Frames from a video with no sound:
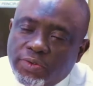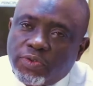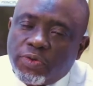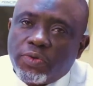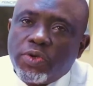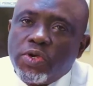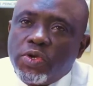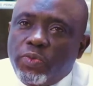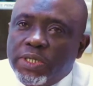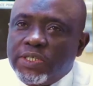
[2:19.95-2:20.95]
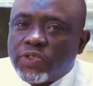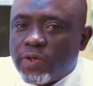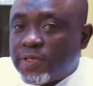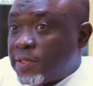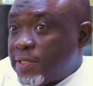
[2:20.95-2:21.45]
So we
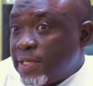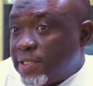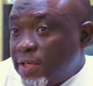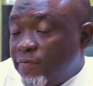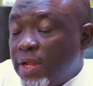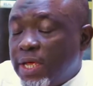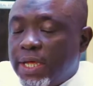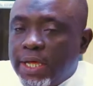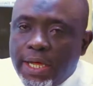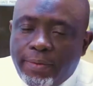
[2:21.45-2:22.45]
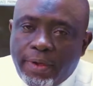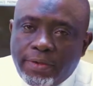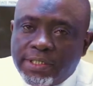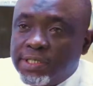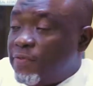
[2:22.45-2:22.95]
discussed extensively
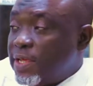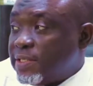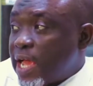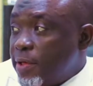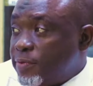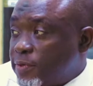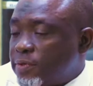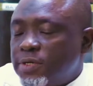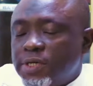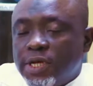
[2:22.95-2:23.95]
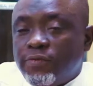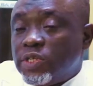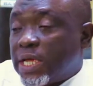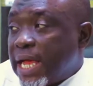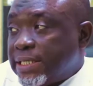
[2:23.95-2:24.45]
about the different types, even
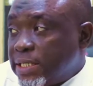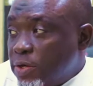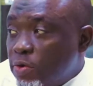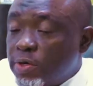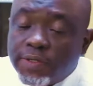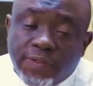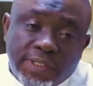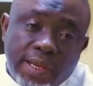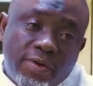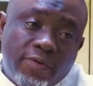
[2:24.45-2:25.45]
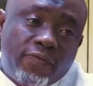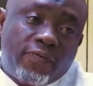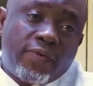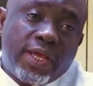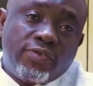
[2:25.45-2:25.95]
the categories in terms
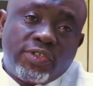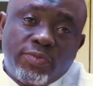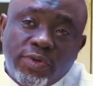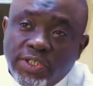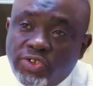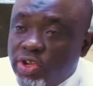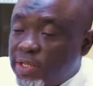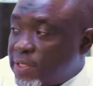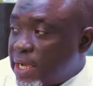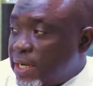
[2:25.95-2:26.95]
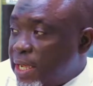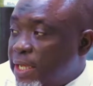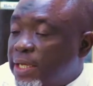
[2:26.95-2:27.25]
of equitable interest and